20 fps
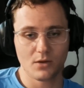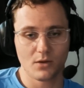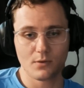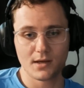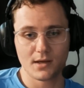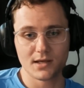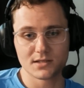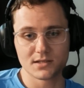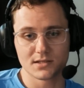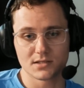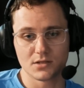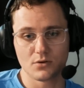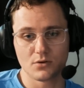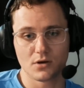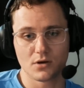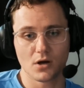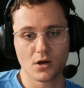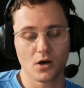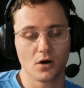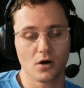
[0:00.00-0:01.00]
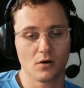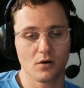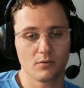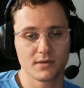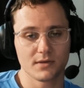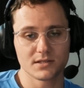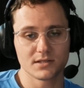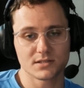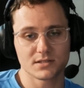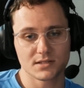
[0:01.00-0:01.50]
ways that you can
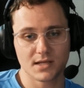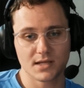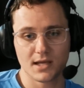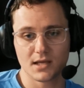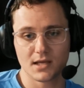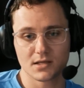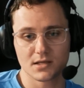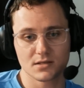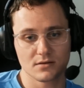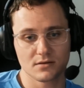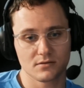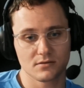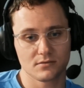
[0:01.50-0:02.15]
always take